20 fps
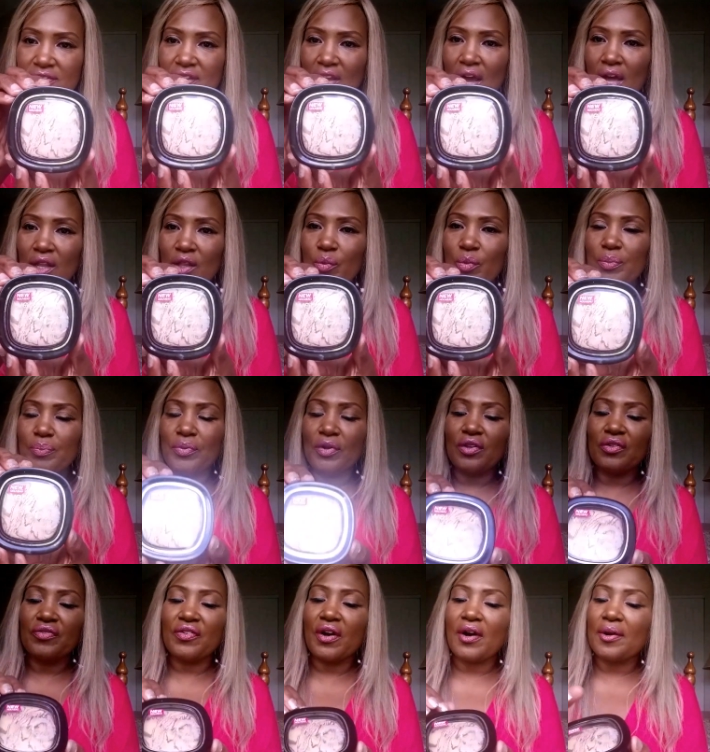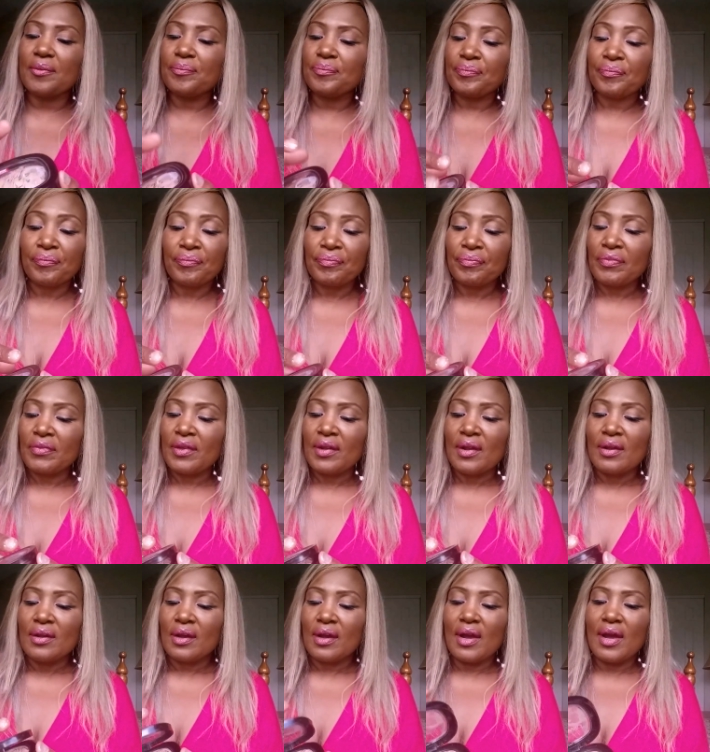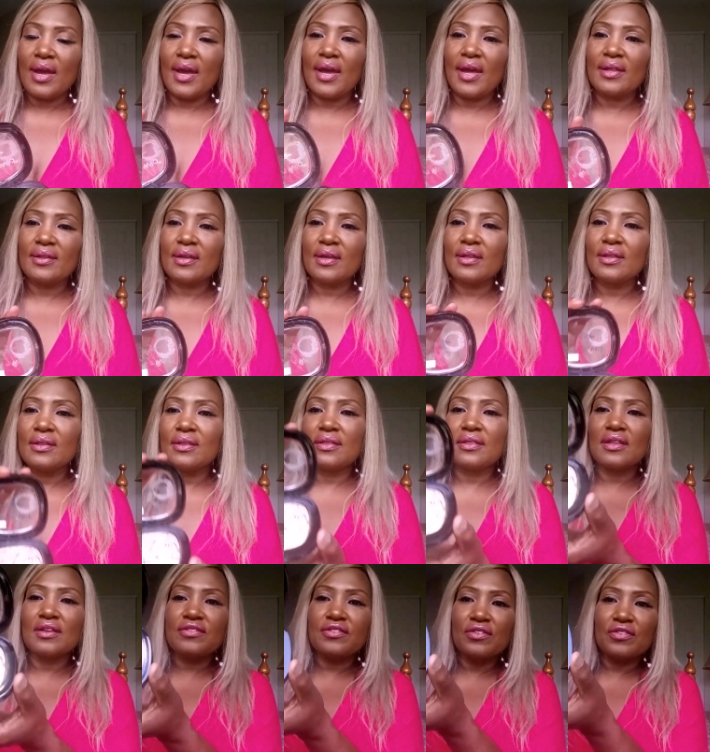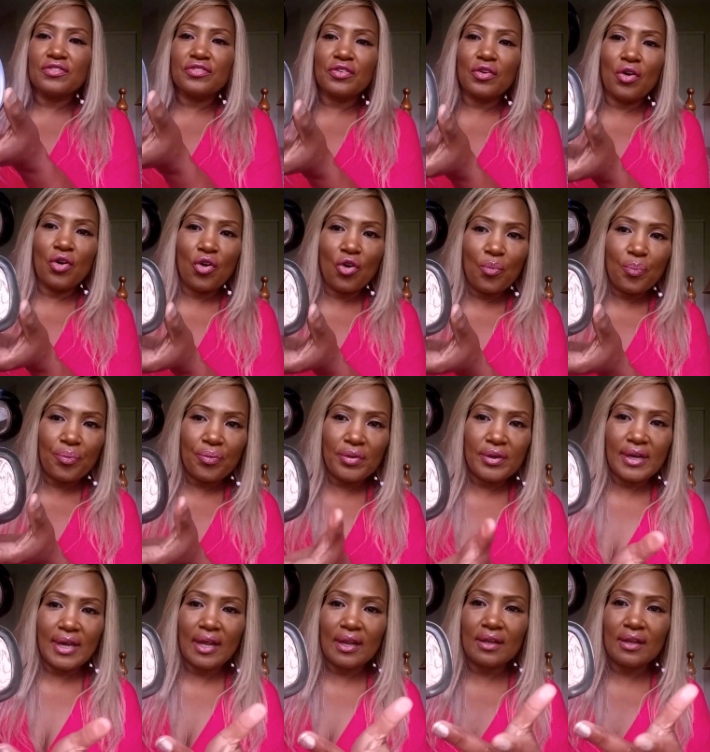This is in Hollywood Boulevard, and this is so pretty.